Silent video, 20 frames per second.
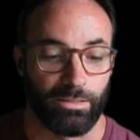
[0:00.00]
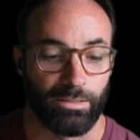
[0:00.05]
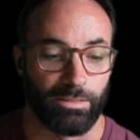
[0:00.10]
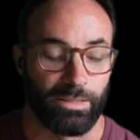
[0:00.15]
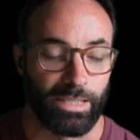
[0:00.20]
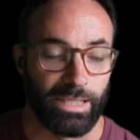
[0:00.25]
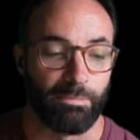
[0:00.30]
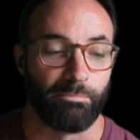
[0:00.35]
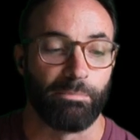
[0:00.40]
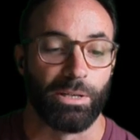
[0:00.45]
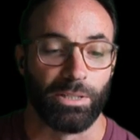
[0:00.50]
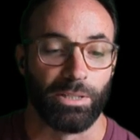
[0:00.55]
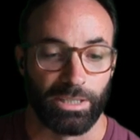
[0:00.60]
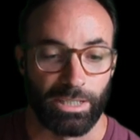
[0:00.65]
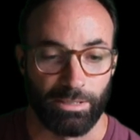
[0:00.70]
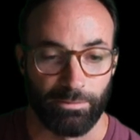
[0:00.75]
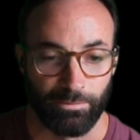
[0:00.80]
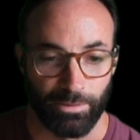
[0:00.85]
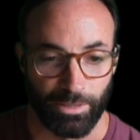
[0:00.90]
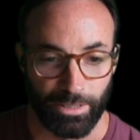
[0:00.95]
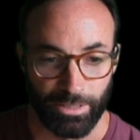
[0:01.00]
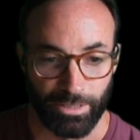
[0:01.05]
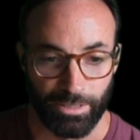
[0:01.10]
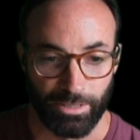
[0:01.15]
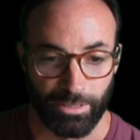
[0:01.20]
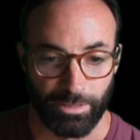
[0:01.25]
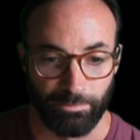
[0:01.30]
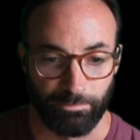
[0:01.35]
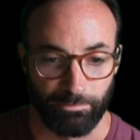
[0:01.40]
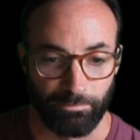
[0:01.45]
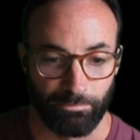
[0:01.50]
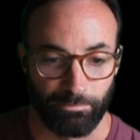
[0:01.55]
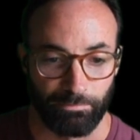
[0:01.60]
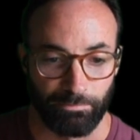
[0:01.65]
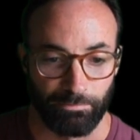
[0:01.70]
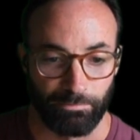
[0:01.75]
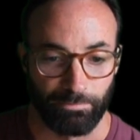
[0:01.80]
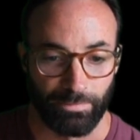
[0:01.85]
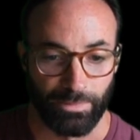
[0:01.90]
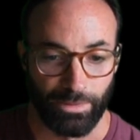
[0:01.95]
the ability for your
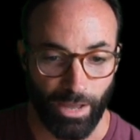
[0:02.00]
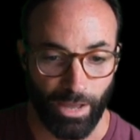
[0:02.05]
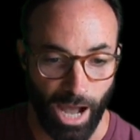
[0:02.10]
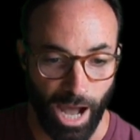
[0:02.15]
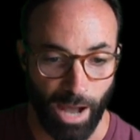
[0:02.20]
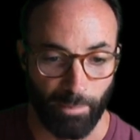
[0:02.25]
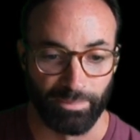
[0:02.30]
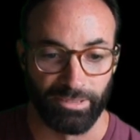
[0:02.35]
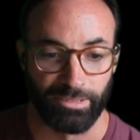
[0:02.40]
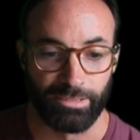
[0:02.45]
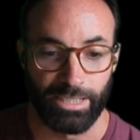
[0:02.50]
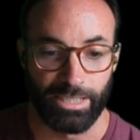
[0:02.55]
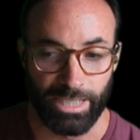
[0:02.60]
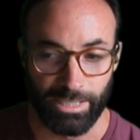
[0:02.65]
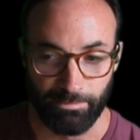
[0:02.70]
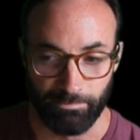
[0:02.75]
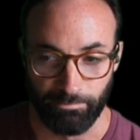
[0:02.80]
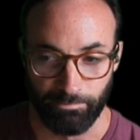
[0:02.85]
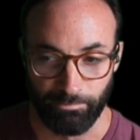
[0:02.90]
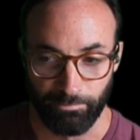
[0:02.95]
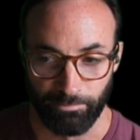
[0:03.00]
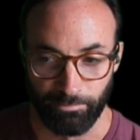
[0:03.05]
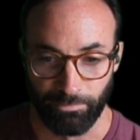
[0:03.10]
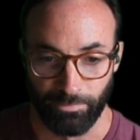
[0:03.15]
ops team